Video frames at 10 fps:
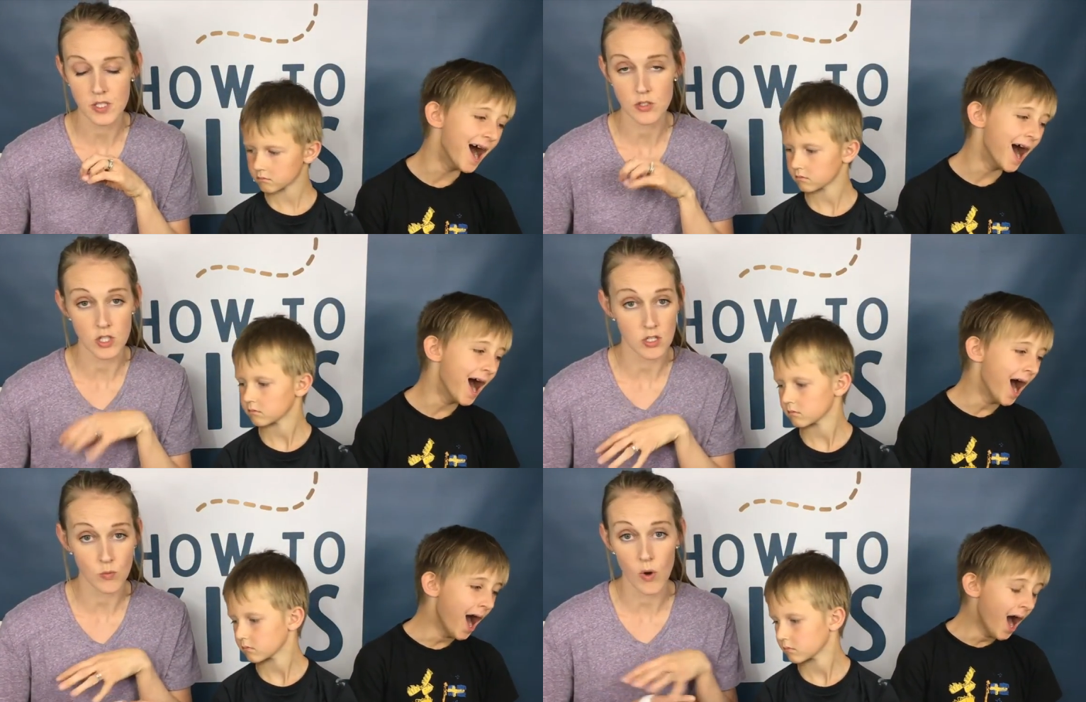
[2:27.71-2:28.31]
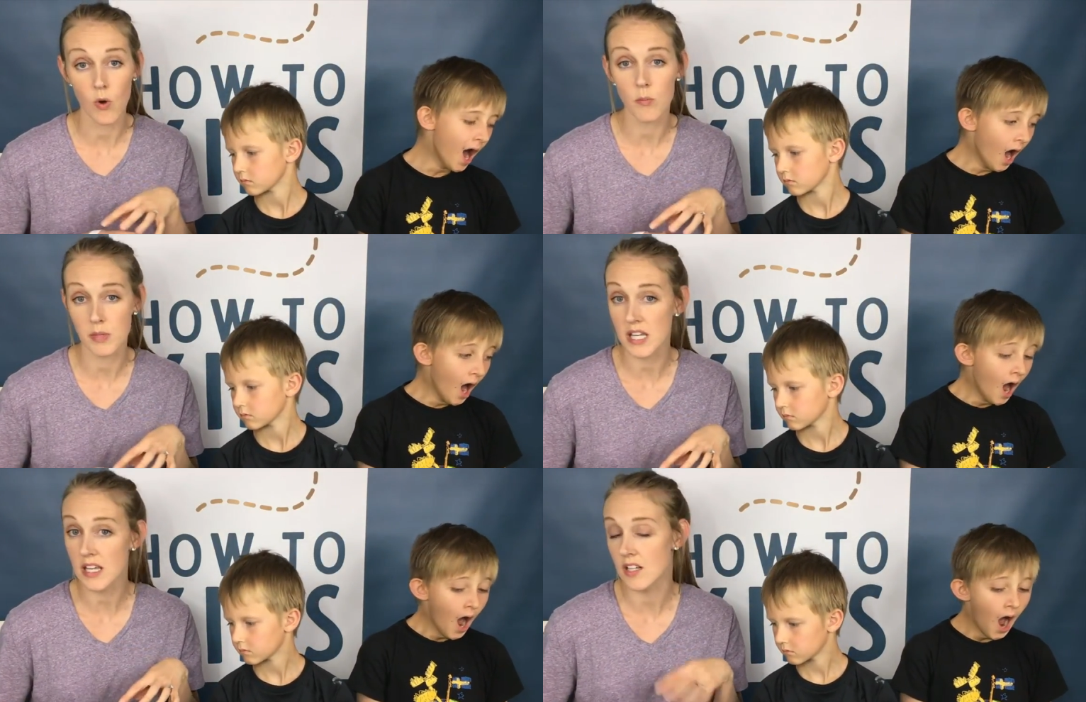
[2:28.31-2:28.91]
Speaker 1: dirt
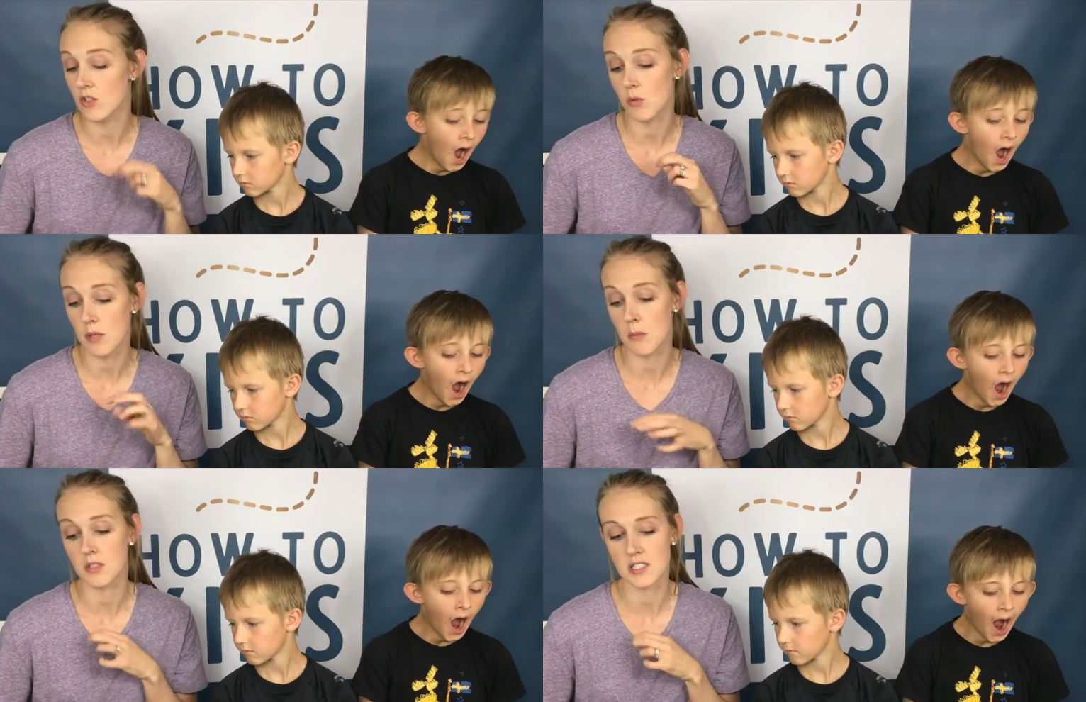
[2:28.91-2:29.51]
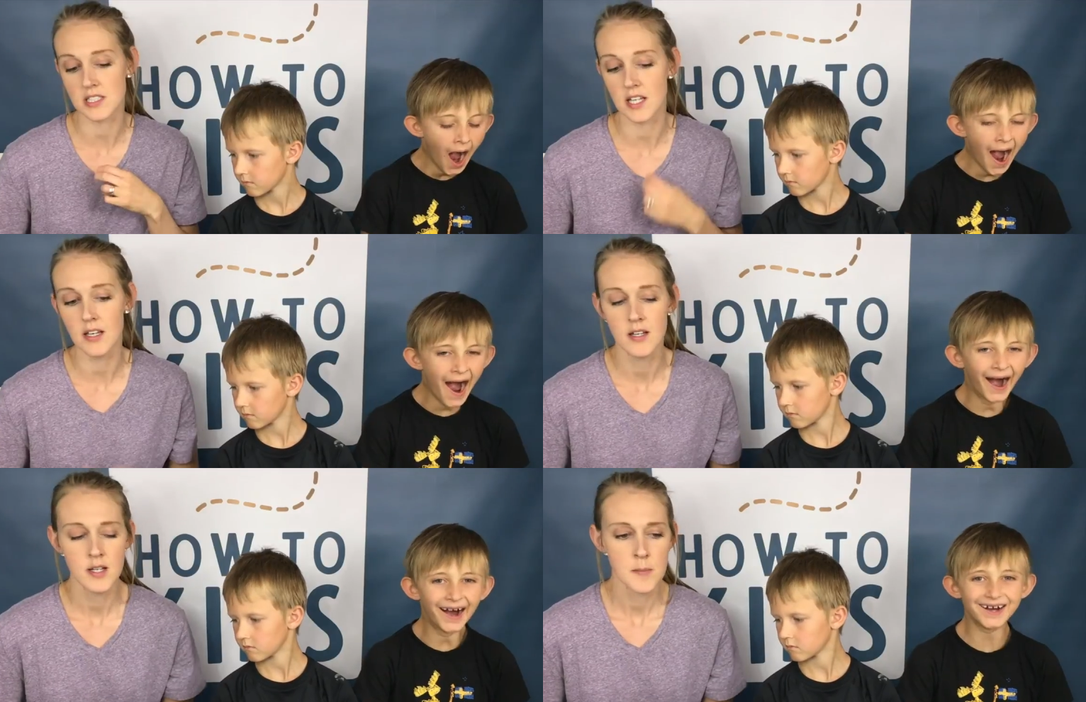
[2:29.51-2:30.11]
won't be and you'll be able to
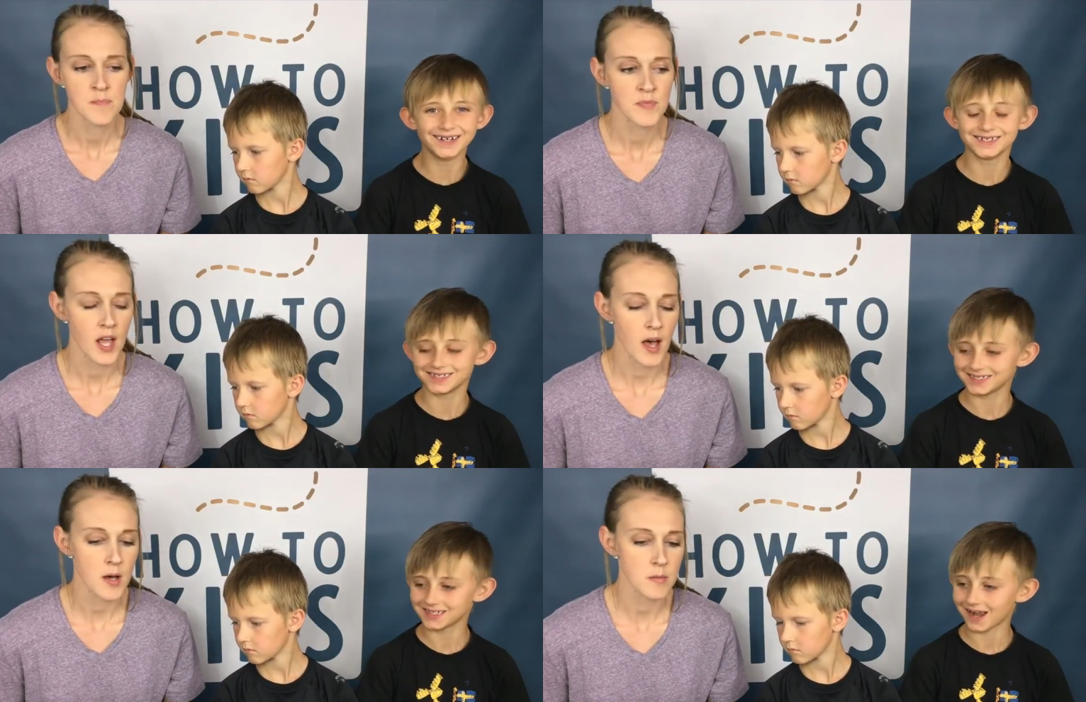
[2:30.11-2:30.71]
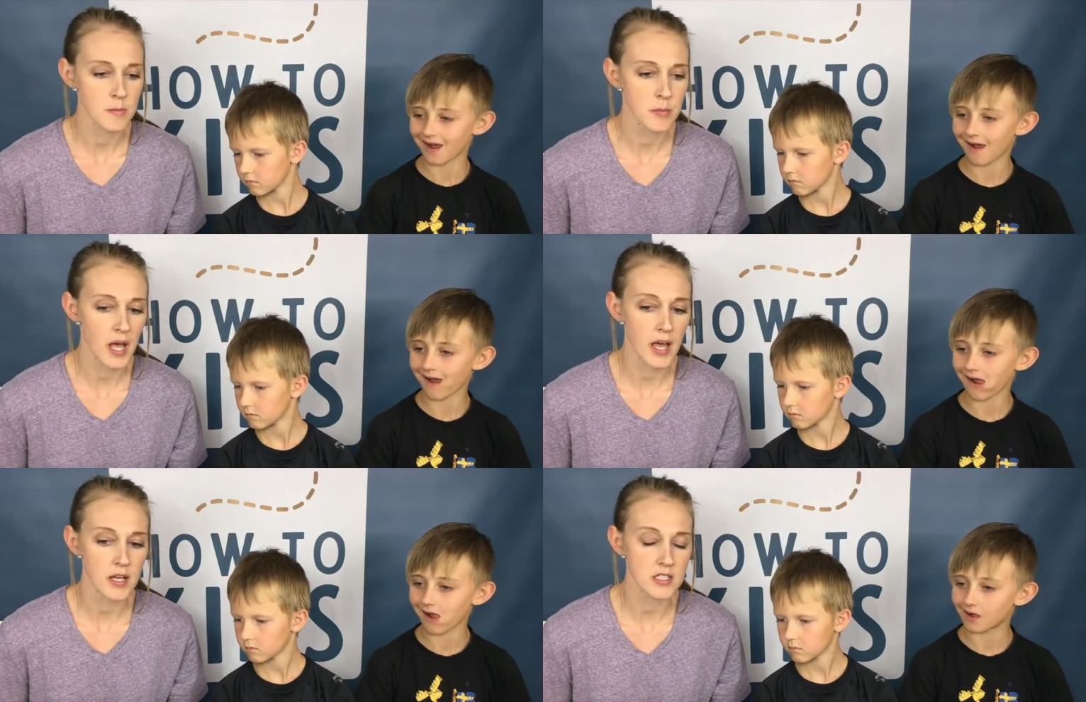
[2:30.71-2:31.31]
see.
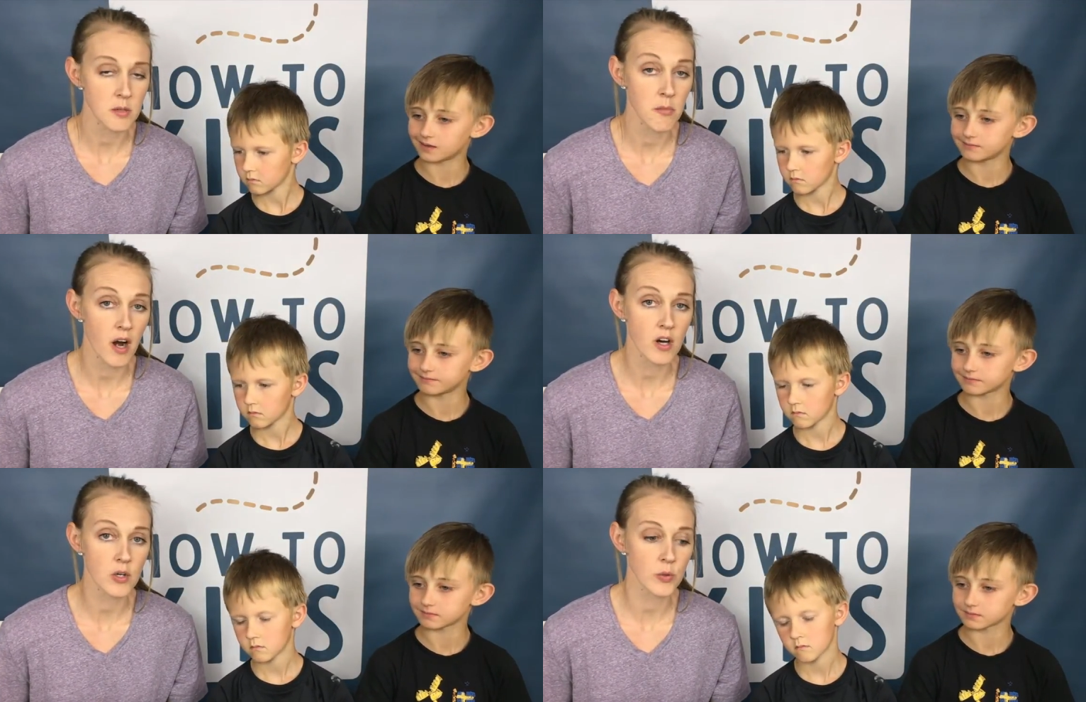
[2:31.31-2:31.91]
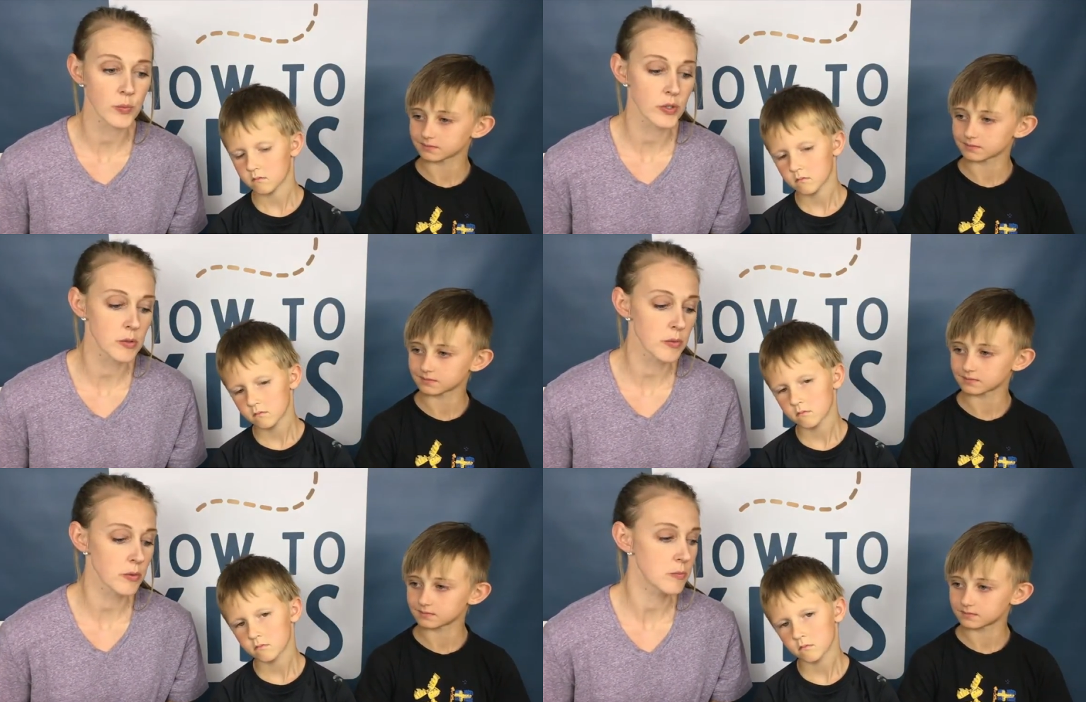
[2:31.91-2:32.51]
But tomorrow
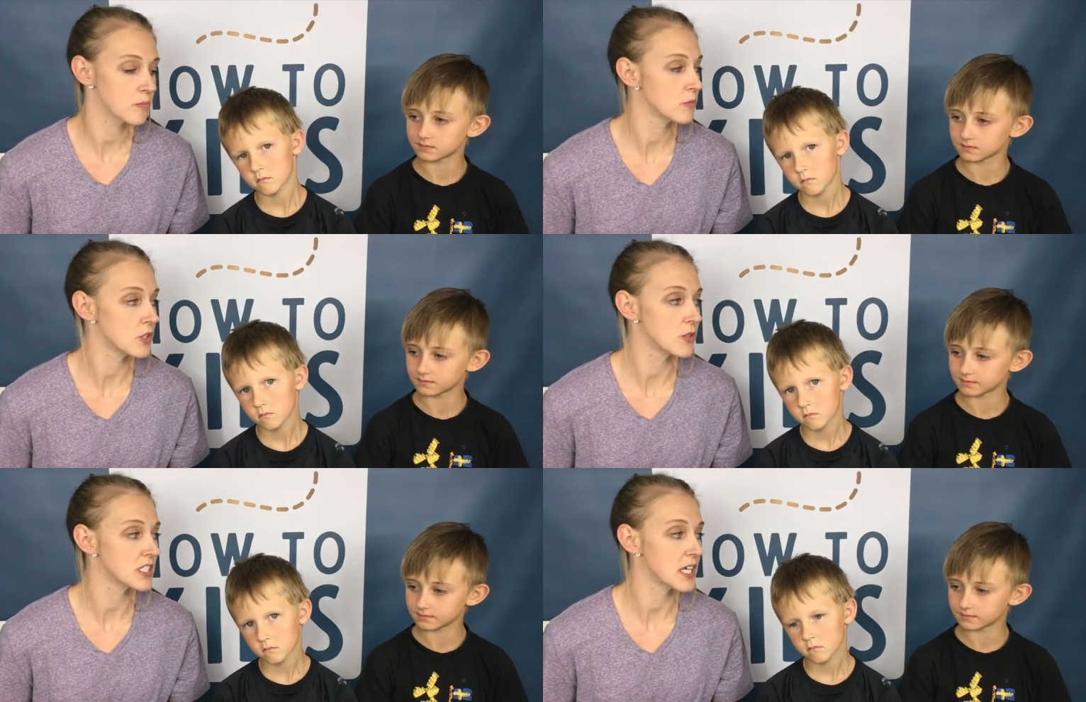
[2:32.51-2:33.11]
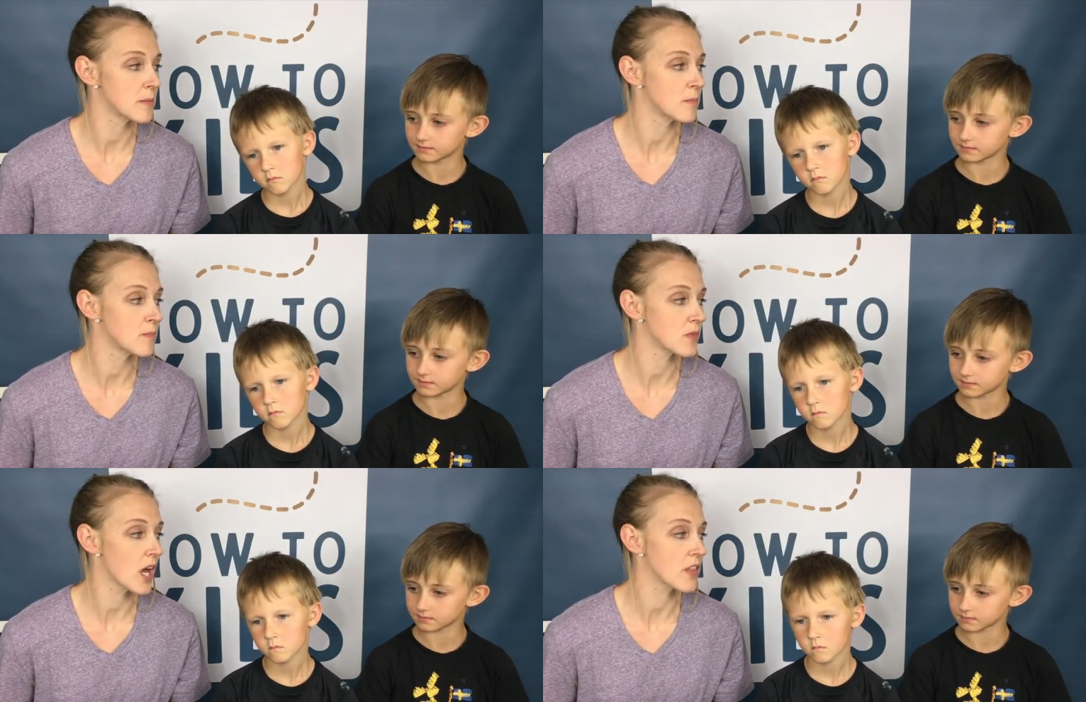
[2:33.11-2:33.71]
we'll do
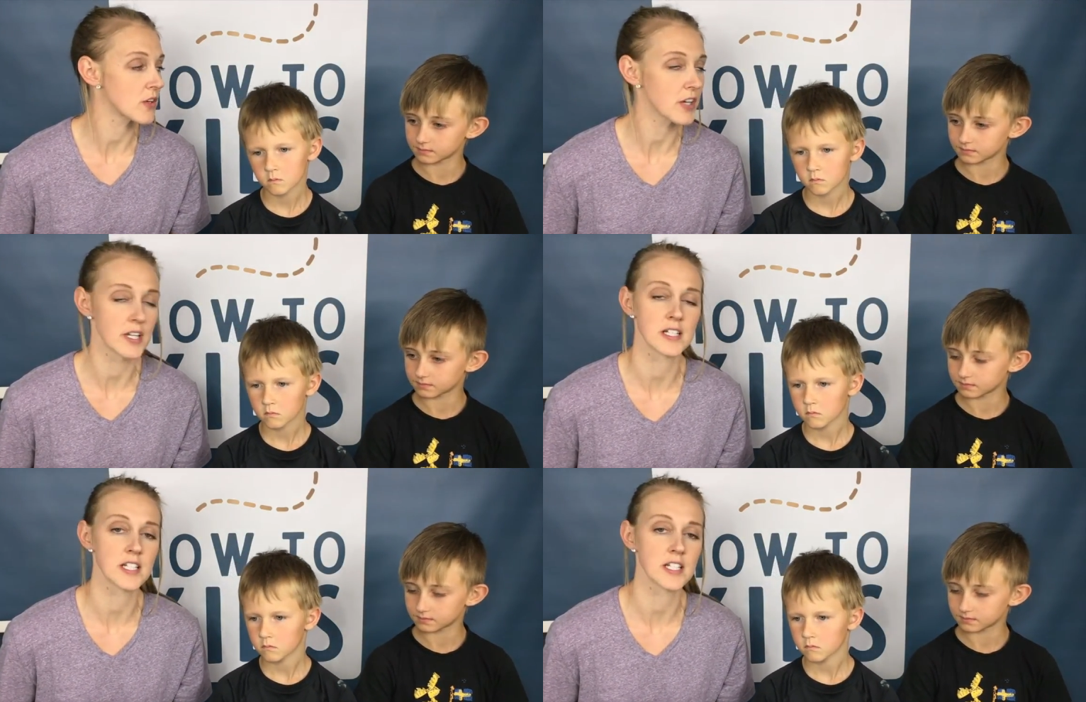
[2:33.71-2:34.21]
some other kind of